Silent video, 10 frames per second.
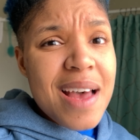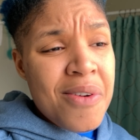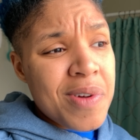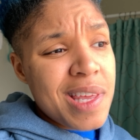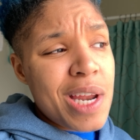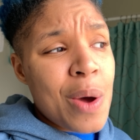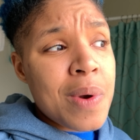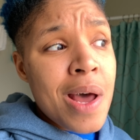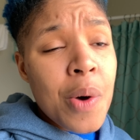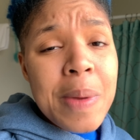I really don't
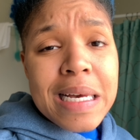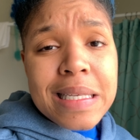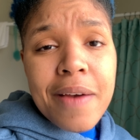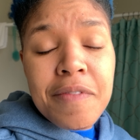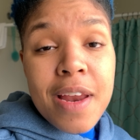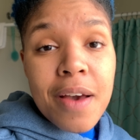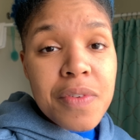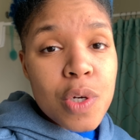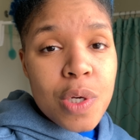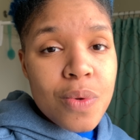know, because I've
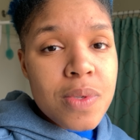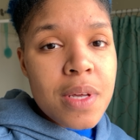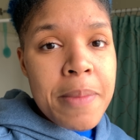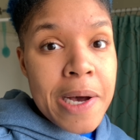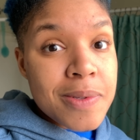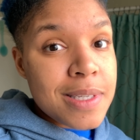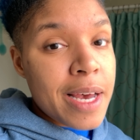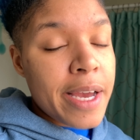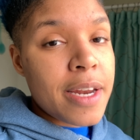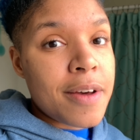never used them
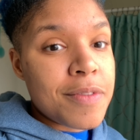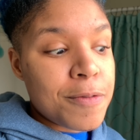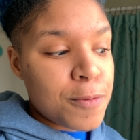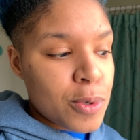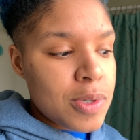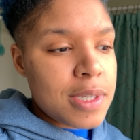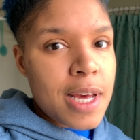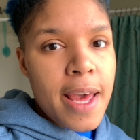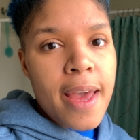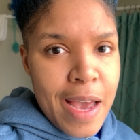outside of the first
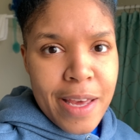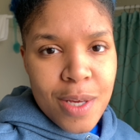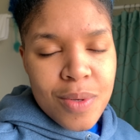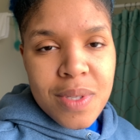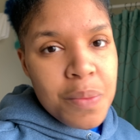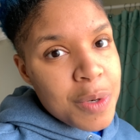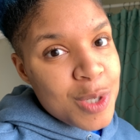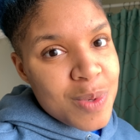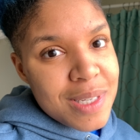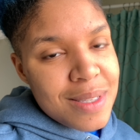day I used them,
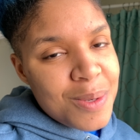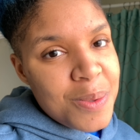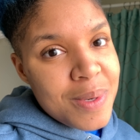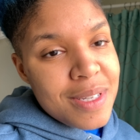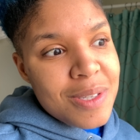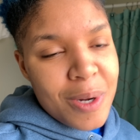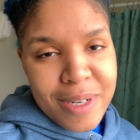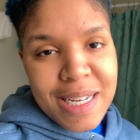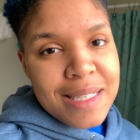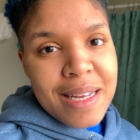which was to
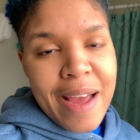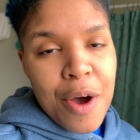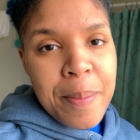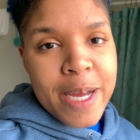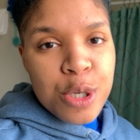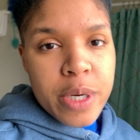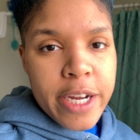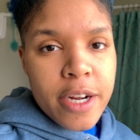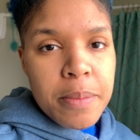start testing out my trigger.